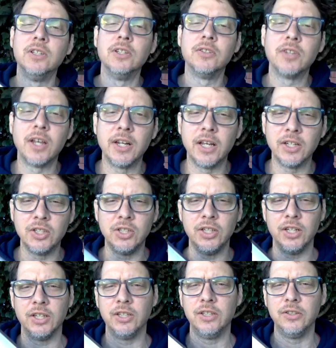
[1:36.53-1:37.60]
Tanahashi
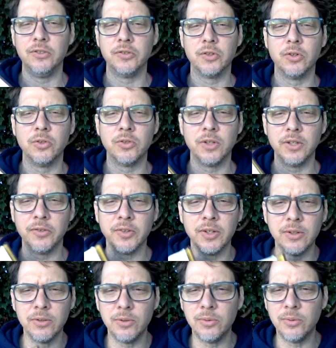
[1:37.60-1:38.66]
and his
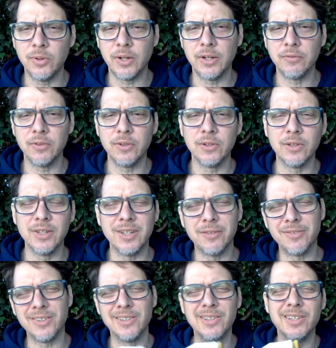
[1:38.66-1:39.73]
co-translator, who I haven't looked, you
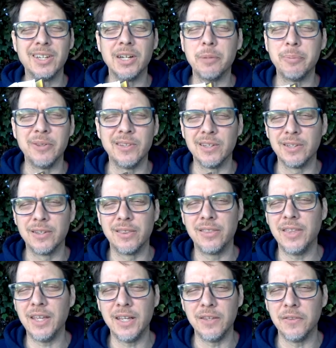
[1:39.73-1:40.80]
have to look it up in the
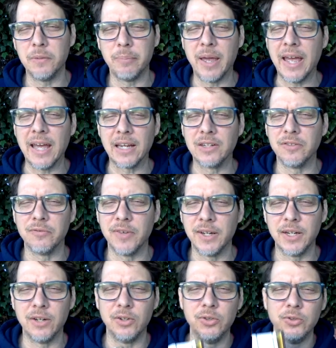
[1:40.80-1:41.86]
thing in the back to
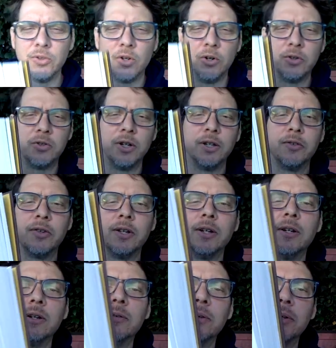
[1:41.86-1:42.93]
find out who
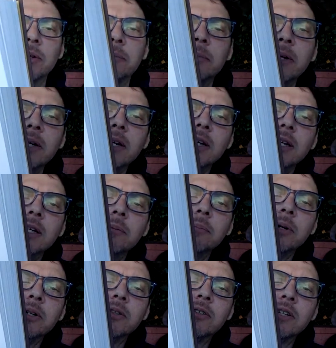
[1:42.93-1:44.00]
co-translated it with him.
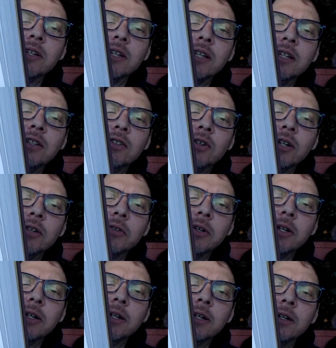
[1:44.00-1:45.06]
But they
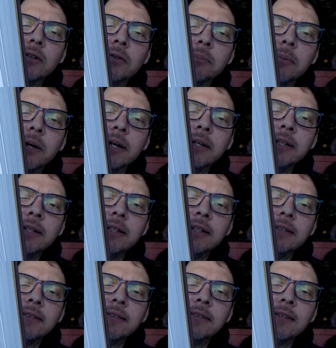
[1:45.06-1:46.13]
translated it as Mind
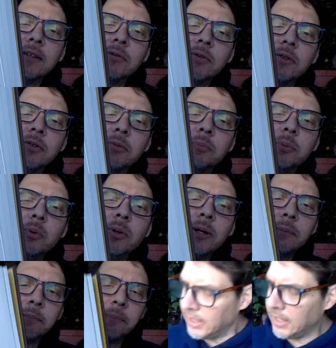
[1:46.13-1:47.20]
Itself is
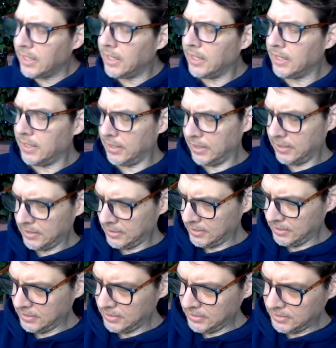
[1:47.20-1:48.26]
Buddha.
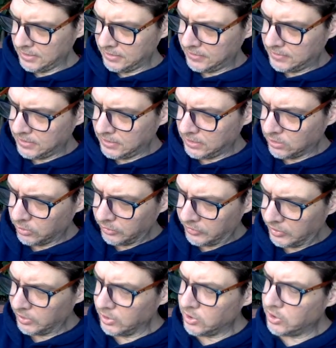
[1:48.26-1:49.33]
And let's see,
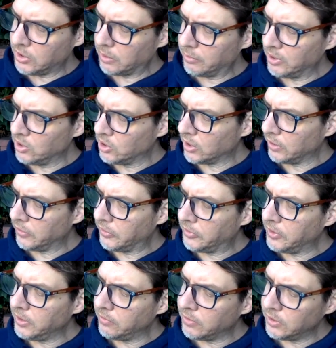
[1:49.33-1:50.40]
Kōsen Nishiyama and John
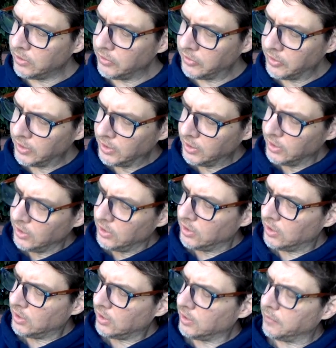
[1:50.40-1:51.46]
Stevens
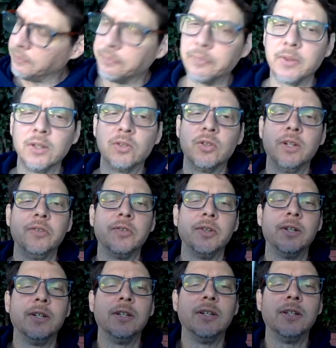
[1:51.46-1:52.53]

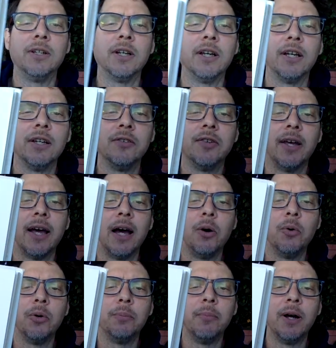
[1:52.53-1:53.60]
translated it as
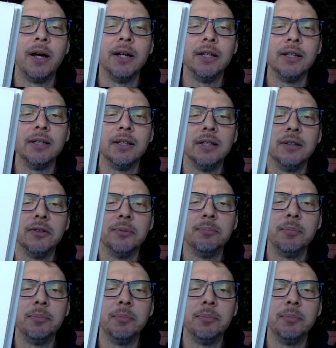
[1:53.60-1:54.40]
Our Mind is